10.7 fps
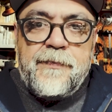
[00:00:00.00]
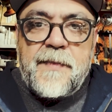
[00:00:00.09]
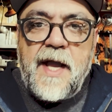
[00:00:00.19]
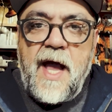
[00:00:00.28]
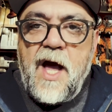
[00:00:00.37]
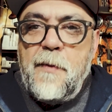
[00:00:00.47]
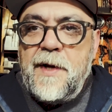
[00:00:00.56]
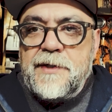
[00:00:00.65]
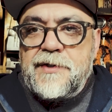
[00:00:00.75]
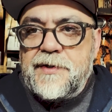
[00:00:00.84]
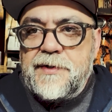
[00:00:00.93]
how
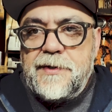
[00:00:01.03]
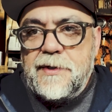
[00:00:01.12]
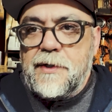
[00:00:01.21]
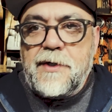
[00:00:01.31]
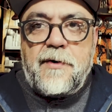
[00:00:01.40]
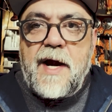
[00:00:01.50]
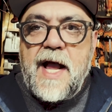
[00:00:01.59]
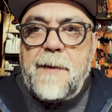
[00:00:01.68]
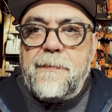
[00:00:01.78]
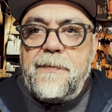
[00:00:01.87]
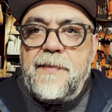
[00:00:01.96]
much
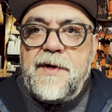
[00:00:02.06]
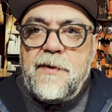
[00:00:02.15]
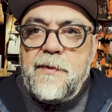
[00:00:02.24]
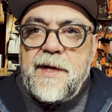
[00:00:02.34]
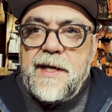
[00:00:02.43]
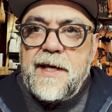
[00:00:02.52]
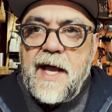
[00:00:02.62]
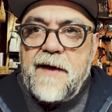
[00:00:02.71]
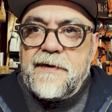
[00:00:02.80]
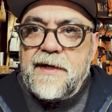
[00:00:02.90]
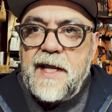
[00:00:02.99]
crap do we
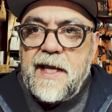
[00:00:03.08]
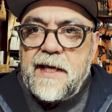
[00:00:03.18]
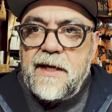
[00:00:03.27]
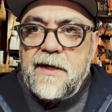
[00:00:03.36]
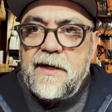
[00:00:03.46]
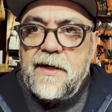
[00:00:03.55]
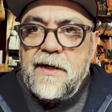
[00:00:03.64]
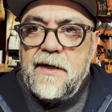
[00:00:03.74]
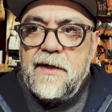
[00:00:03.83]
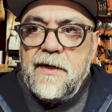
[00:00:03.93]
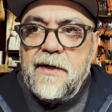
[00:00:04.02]
have to take
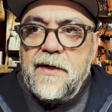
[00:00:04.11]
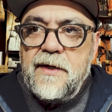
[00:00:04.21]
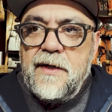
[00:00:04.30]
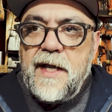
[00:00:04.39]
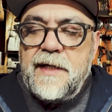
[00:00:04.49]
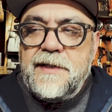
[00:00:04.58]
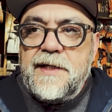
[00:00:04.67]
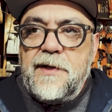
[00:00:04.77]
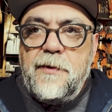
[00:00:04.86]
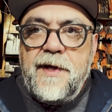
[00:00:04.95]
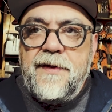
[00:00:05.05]
and
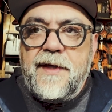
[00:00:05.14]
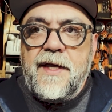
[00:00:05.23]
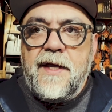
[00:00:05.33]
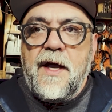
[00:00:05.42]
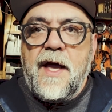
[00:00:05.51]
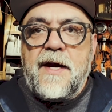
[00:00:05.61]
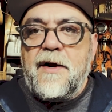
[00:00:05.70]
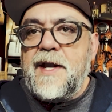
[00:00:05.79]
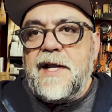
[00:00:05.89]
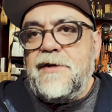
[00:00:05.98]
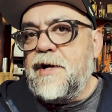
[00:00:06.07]
deal with at our
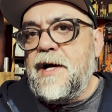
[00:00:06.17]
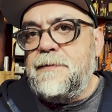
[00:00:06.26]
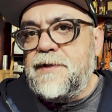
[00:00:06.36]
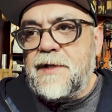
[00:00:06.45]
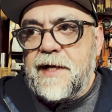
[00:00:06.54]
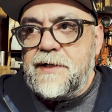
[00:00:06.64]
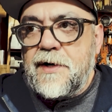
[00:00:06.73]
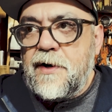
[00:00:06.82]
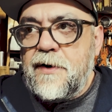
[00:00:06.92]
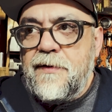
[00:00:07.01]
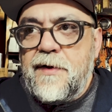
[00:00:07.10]
day jobs, like to
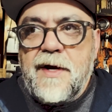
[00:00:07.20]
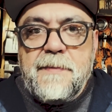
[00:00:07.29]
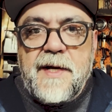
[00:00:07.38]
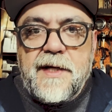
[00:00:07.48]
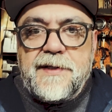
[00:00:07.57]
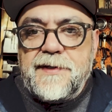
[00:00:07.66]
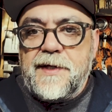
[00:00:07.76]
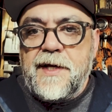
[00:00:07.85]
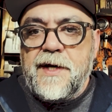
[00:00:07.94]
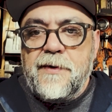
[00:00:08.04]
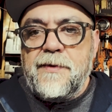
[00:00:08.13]
earn
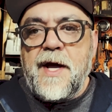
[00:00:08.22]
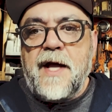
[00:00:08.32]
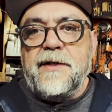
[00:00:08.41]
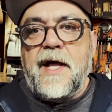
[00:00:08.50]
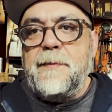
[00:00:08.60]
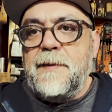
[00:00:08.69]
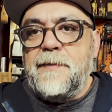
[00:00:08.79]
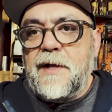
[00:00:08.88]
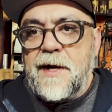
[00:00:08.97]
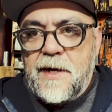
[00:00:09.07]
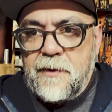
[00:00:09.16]
$30? Not a lot of people
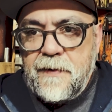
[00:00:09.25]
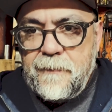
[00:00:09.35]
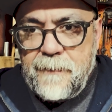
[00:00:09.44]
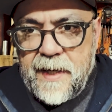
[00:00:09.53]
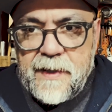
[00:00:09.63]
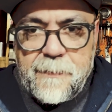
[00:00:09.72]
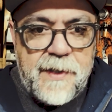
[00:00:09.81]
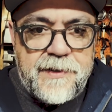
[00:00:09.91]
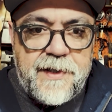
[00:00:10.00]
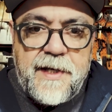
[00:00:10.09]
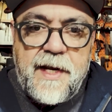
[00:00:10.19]
I know even make that much
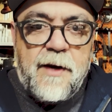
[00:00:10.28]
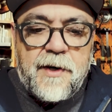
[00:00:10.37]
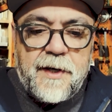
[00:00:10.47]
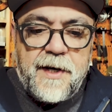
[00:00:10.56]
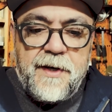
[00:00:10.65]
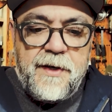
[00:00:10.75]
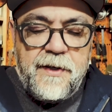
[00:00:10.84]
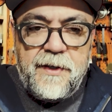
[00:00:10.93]
in an hour. And